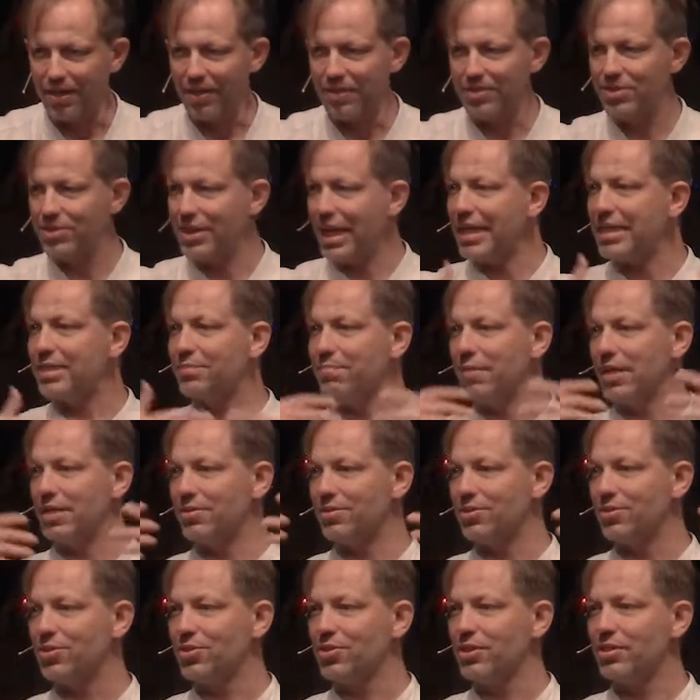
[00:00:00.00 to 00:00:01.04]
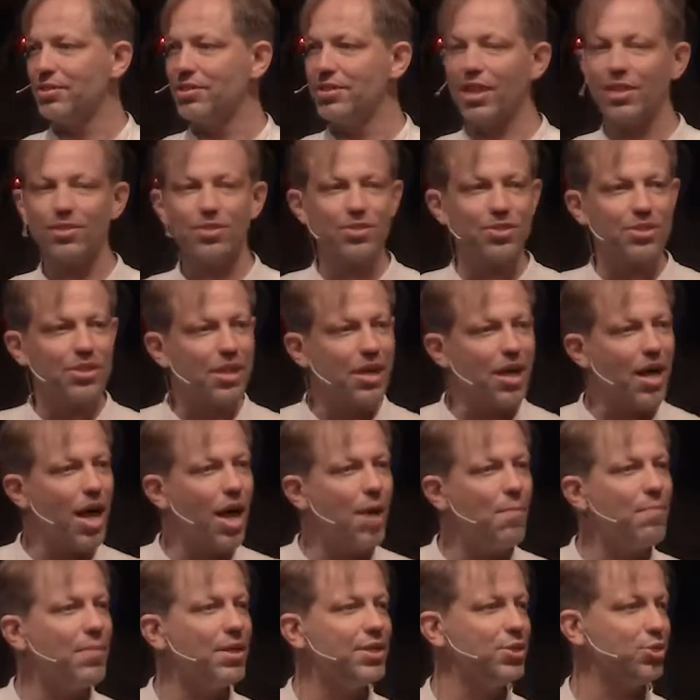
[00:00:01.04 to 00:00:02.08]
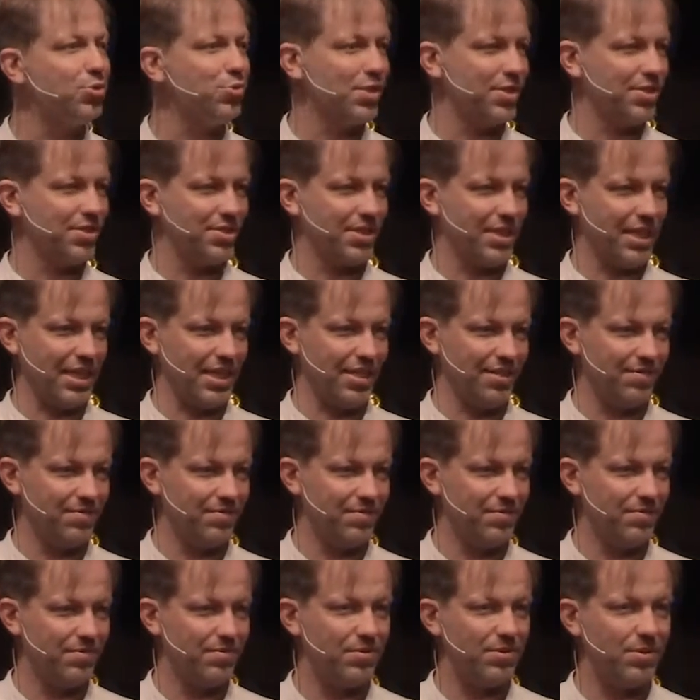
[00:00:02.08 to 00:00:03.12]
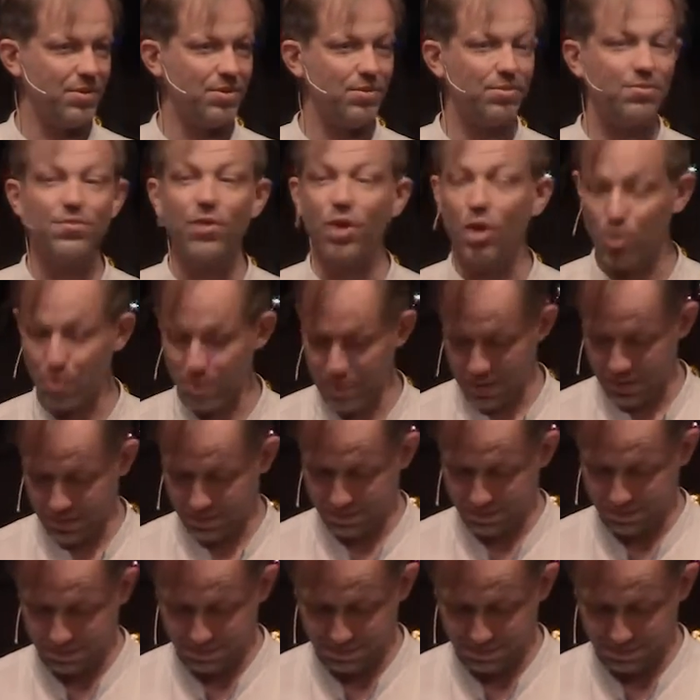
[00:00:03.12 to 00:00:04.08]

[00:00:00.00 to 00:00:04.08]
statements, just come and you will see. Follow me.